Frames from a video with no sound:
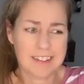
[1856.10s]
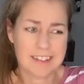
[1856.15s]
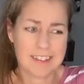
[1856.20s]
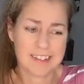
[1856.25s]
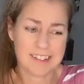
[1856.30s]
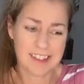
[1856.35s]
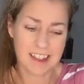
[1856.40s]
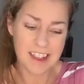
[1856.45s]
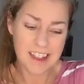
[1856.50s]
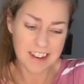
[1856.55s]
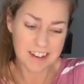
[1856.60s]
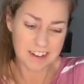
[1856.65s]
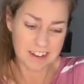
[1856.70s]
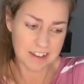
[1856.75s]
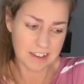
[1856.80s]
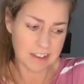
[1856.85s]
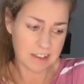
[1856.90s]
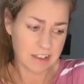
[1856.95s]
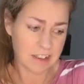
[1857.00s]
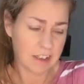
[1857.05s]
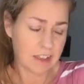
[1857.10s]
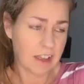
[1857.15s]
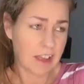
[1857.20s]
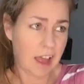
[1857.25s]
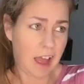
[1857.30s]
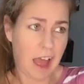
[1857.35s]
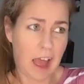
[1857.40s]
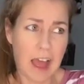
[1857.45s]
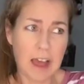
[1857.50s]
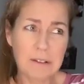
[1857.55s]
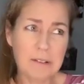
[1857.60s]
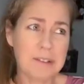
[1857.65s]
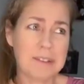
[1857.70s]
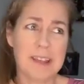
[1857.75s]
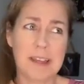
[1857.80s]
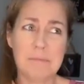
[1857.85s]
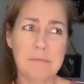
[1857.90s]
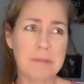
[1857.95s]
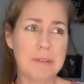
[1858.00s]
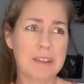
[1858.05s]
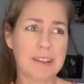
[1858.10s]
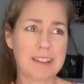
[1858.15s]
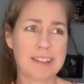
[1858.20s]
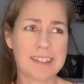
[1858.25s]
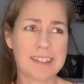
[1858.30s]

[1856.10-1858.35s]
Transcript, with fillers: Exciting? How could that be